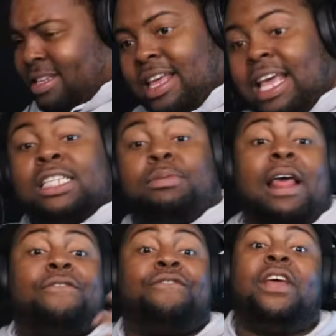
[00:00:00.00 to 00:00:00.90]
This man
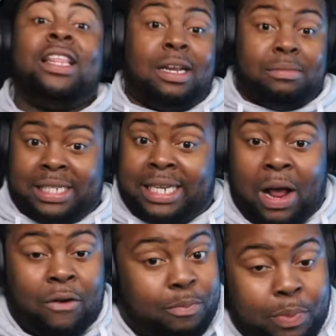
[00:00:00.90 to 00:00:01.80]
feeling
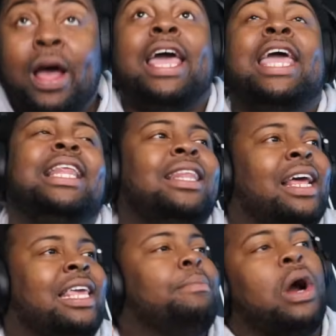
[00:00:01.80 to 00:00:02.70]
himself, bro. He
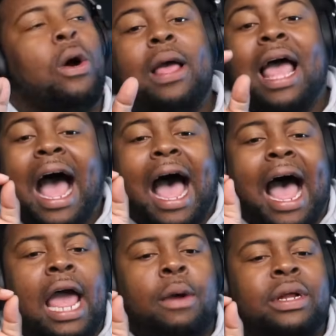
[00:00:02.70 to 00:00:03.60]
lucky, bro.
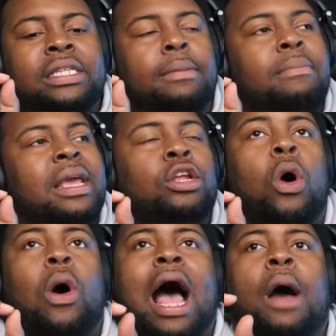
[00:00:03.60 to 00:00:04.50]
I would
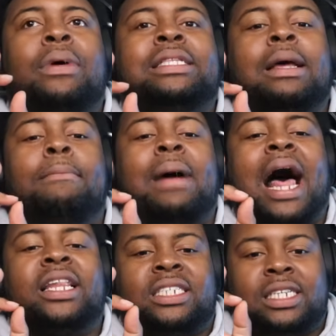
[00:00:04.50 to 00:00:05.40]

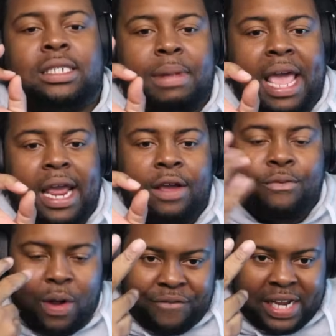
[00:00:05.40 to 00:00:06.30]
demolish this man if
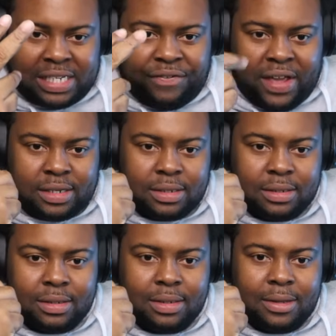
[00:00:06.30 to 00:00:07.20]
we were face to face.
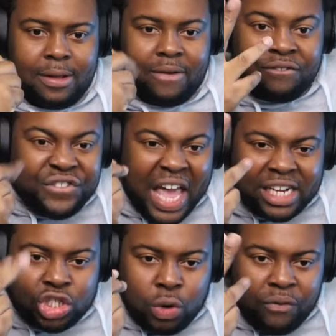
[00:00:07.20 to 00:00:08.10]

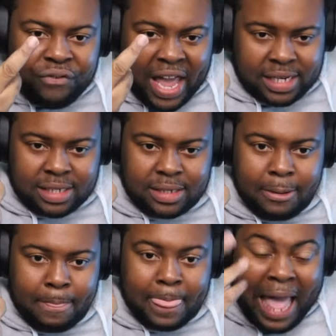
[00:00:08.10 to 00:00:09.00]
Face to face.
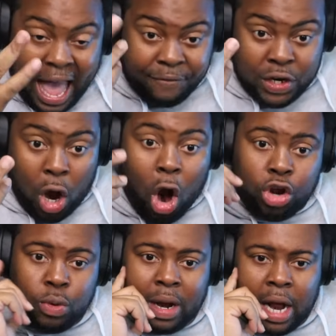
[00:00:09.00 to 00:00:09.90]
Having to
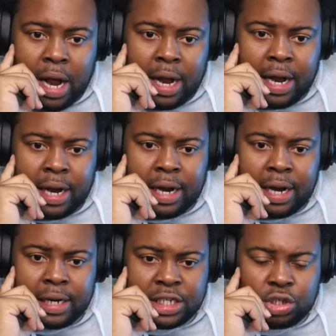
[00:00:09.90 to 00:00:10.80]
argue
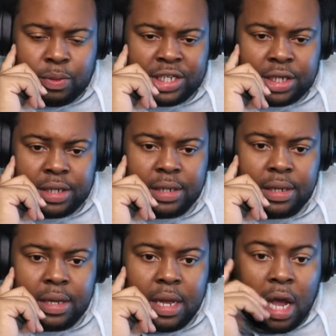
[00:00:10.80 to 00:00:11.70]
a situation.
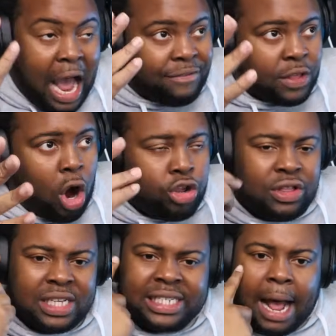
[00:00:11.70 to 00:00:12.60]
I have to argue
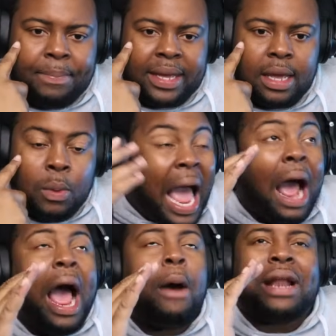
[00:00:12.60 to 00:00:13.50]
this topic.
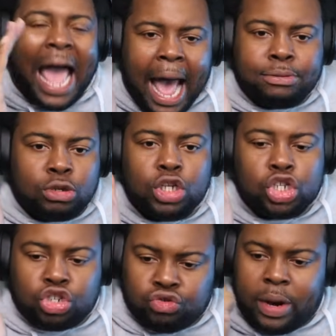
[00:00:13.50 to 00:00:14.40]
I would absolutely
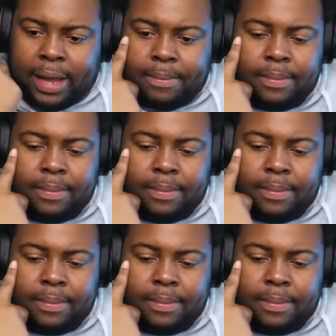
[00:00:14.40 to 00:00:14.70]
destroy him.